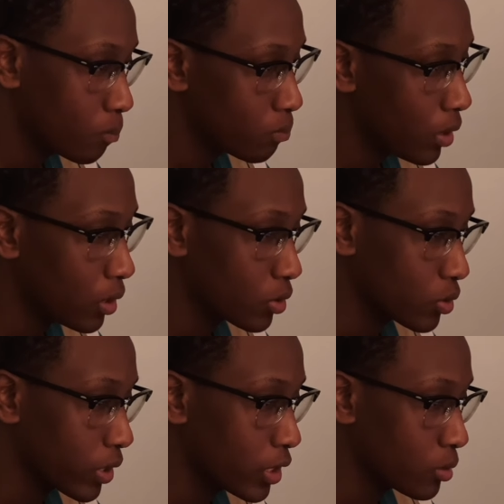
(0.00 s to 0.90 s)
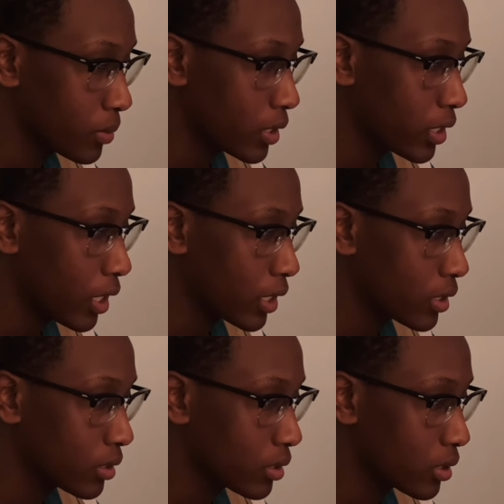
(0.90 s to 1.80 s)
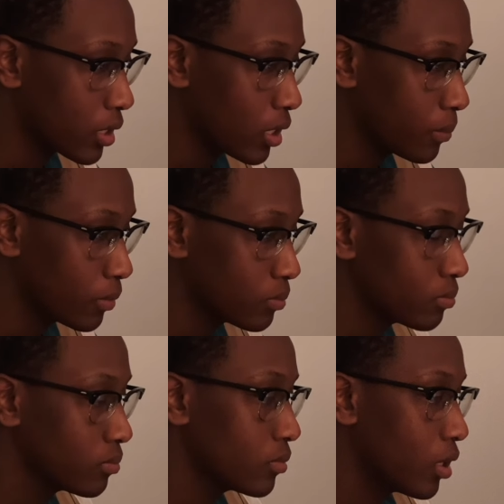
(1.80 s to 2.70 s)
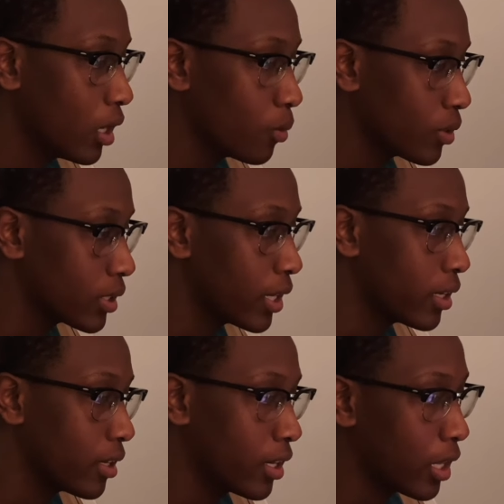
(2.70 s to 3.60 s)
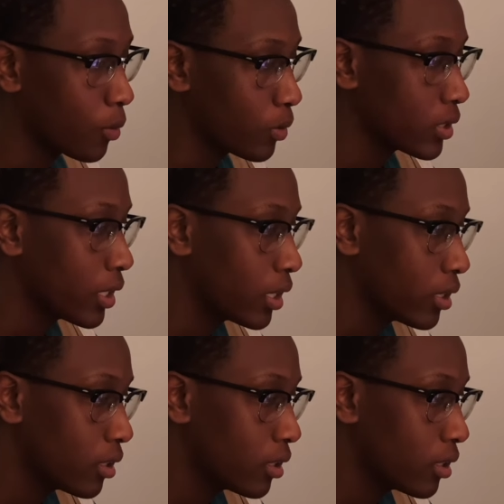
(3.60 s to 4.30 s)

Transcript: That looks okay to me, and then I can kind of, I don't want that and I don't want that.